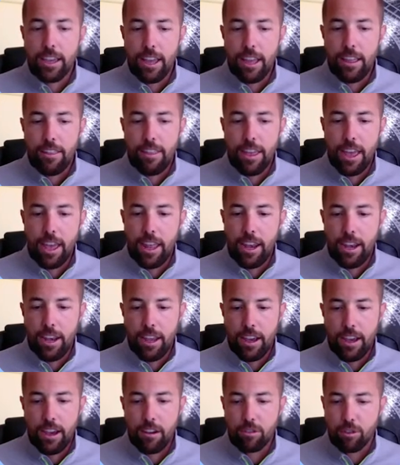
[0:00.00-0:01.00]
And then,
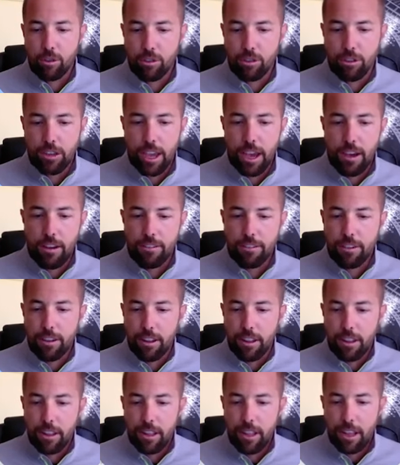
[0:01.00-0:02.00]
uh, of course, you have
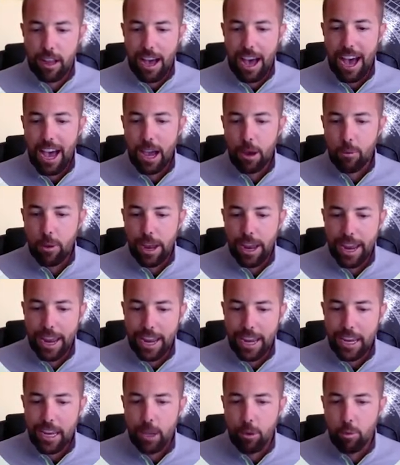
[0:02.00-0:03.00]
Highway
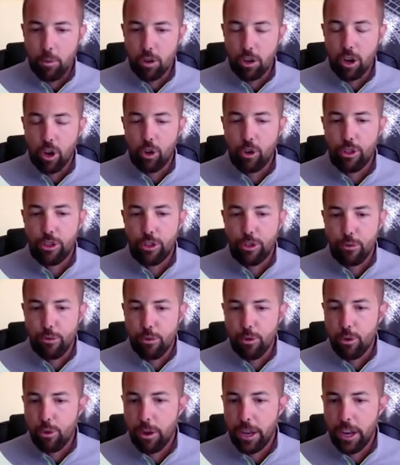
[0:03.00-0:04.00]
eighty will go
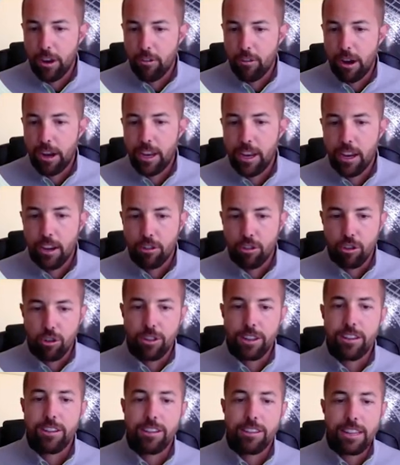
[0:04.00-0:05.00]
through it right here. So
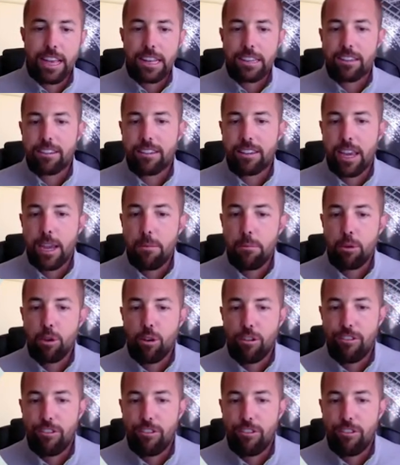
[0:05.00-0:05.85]
this is that Samuel